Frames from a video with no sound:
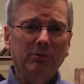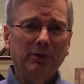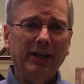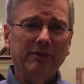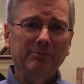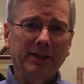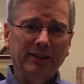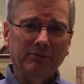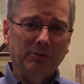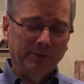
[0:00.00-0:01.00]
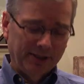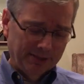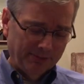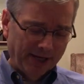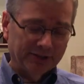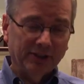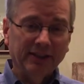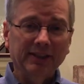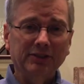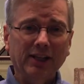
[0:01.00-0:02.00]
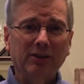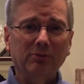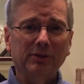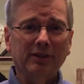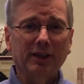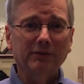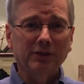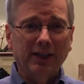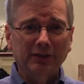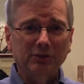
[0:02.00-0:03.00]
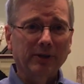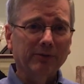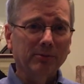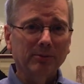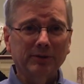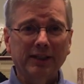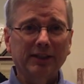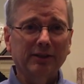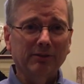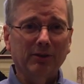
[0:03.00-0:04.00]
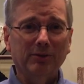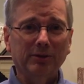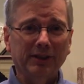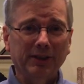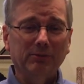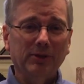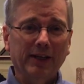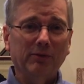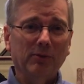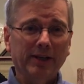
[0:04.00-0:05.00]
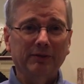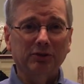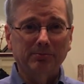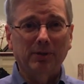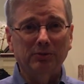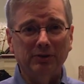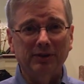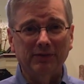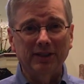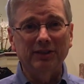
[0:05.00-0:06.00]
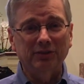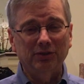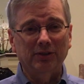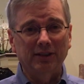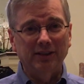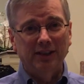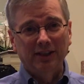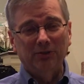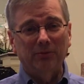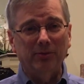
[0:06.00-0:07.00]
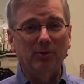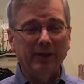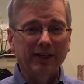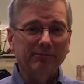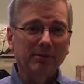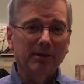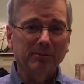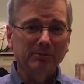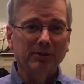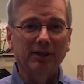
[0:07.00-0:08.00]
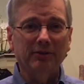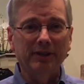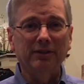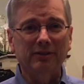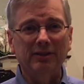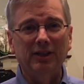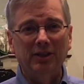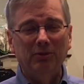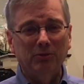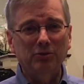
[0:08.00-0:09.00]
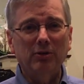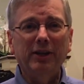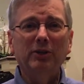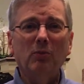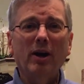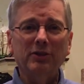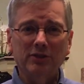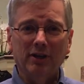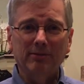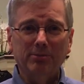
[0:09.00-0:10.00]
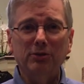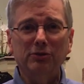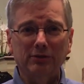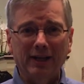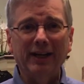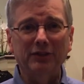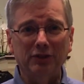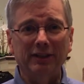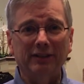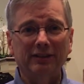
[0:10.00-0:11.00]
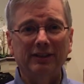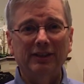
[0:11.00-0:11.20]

We'll have men that will be passing these out with gloves on so everyone will take their own and then we'll have a way of disposing of these so that we won't have problems there either we're trying to watch our personal hygiene.